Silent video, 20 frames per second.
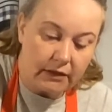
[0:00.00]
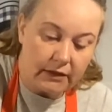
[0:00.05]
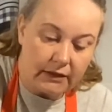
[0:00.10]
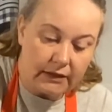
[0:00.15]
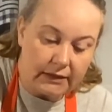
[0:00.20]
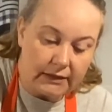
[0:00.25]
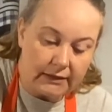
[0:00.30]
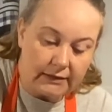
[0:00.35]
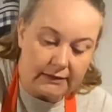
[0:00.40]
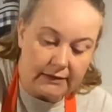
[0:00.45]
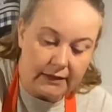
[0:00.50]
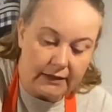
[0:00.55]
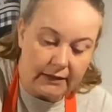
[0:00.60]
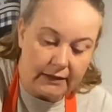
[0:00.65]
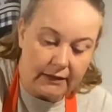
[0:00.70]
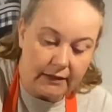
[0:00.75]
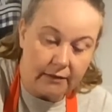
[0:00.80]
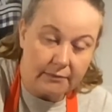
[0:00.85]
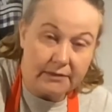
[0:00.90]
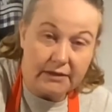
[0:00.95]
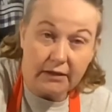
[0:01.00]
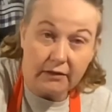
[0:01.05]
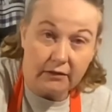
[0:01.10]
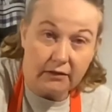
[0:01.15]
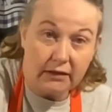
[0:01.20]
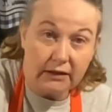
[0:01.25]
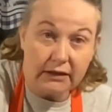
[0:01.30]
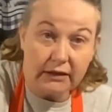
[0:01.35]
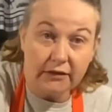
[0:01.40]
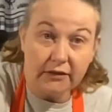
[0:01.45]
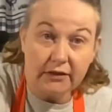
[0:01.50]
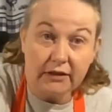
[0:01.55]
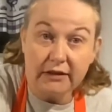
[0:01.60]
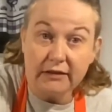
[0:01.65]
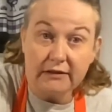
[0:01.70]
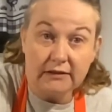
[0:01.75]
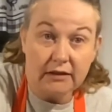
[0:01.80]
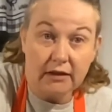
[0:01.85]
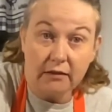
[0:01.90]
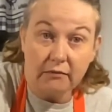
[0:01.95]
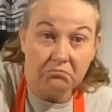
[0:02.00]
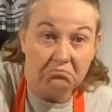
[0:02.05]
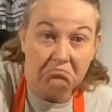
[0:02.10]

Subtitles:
these and it comes out clean, it's done.